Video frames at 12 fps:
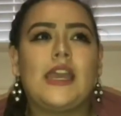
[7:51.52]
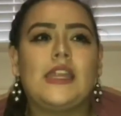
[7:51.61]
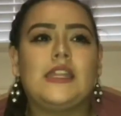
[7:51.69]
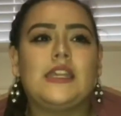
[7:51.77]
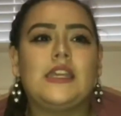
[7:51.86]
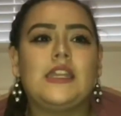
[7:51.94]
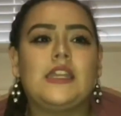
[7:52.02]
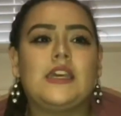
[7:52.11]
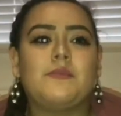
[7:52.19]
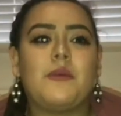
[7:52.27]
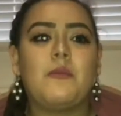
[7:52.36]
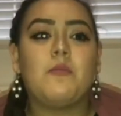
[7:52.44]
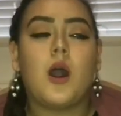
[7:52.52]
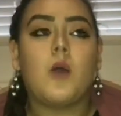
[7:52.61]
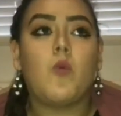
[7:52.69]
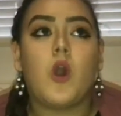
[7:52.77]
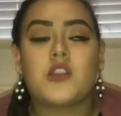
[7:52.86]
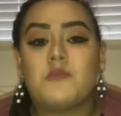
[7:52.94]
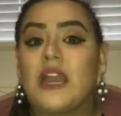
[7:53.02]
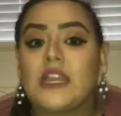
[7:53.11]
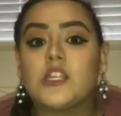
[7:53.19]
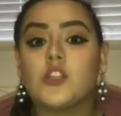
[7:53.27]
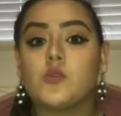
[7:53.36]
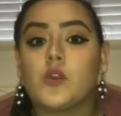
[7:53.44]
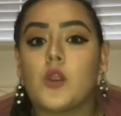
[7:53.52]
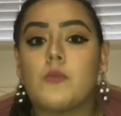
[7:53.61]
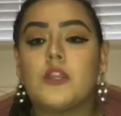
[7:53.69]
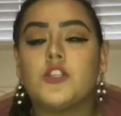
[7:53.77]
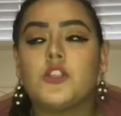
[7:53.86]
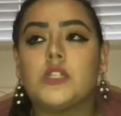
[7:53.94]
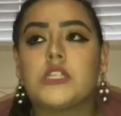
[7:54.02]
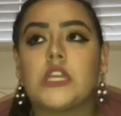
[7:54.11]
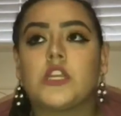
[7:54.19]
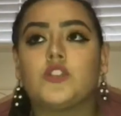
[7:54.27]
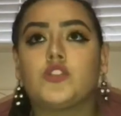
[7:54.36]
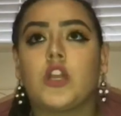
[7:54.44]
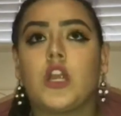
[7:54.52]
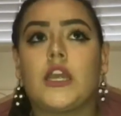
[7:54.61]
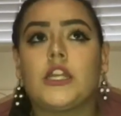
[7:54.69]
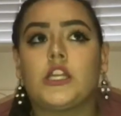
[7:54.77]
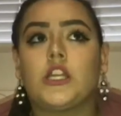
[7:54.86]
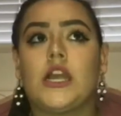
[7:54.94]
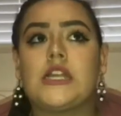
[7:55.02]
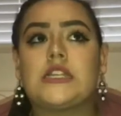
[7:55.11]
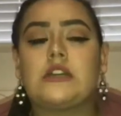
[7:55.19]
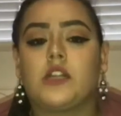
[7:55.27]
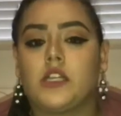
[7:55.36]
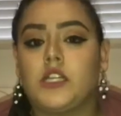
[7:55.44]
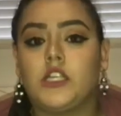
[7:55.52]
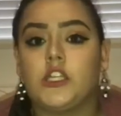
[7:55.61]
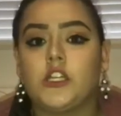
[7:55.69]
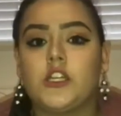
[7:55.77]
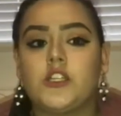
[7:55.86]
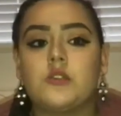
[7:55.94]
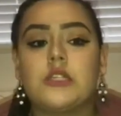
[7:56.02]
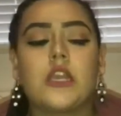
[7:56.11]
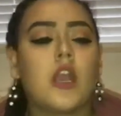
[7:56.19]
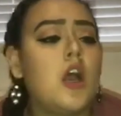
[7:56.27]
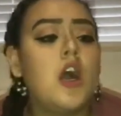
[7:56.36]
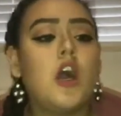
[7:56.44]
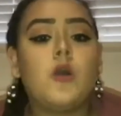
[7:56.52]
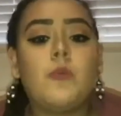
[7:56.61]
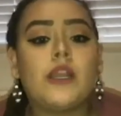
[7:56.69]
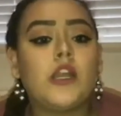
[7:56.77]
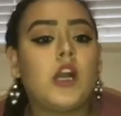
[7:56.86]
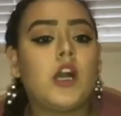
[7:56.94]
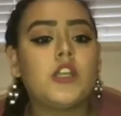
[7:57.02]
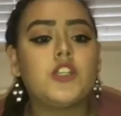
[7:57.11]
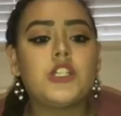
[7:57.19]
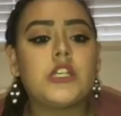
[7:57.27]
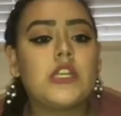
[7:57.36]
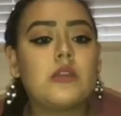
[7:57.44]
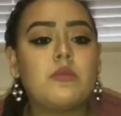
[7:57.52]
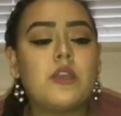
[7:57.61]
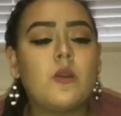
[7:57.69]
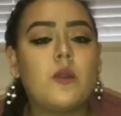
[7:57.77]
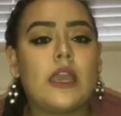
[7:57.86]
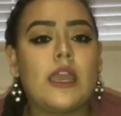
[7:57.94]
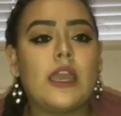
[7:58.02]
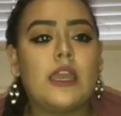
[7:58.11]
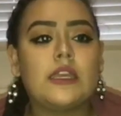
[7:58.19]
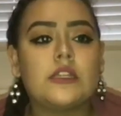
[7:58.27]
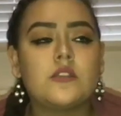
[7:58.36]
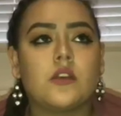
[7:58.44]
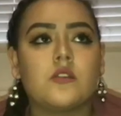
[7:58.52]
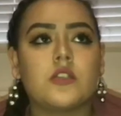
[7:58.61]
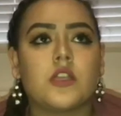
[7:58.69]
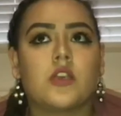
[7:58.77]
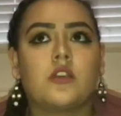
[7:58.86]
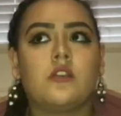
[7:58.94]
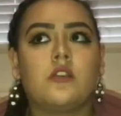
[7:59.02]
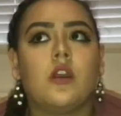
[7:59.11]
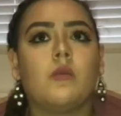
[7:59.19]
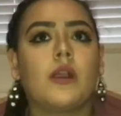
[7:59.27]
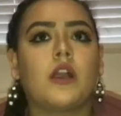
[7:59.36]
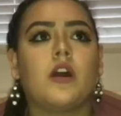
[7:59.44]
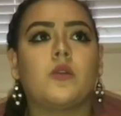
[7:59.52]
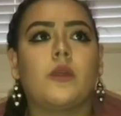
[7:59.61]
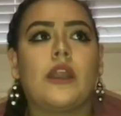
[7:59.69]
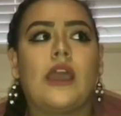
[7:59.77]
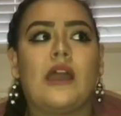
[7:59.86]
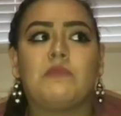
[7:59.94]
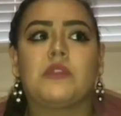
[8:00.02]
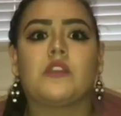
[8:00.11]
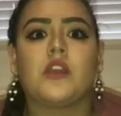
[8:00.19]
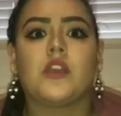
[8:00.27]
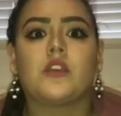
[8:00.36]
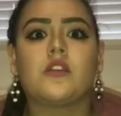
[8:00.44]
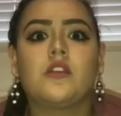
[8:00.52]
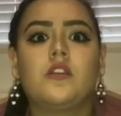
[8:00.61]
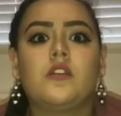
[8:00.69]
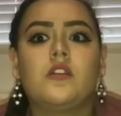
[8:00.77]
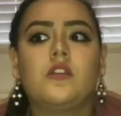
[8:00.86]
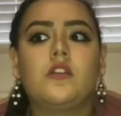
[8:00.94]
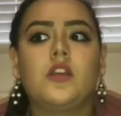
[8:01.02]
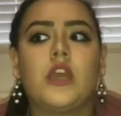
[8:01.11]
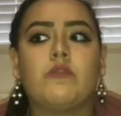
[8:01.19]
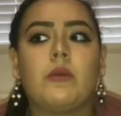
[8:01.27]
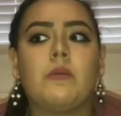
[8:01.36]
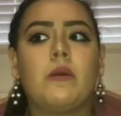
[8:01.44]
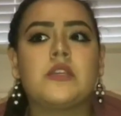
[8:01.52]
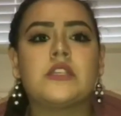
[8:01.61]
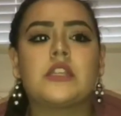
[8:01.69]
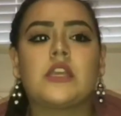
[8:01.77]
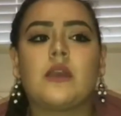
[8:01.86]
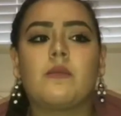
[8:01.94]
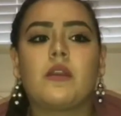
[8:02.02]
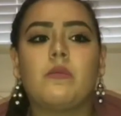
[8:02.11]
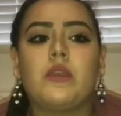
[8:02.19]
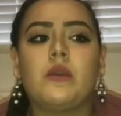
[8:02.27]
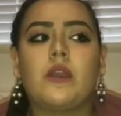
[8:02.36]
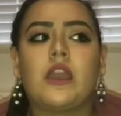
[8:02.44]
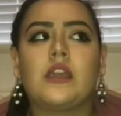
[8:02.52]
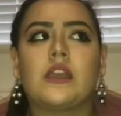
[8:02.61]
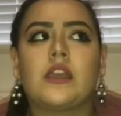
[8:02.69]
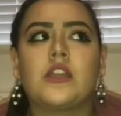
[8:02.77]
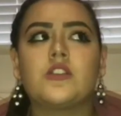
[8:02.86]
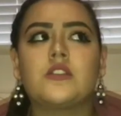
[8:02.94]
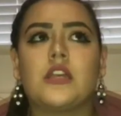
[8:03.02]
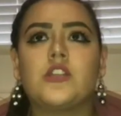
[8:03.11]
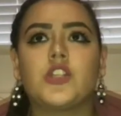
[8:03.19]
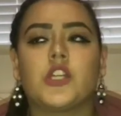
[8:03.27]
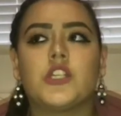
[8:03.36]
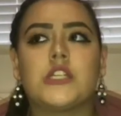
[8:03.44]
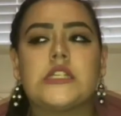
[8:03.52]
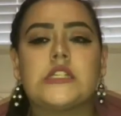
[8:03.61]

And then my mom walked back into the room, and she was, like, crying her eyes out. I could hear her, and she was like, oh my god, is she gonna be okay? And so I was like, oh my god, what happened? Like, if my mom doesn't think I'm gonna be okay, like, I just had surgery,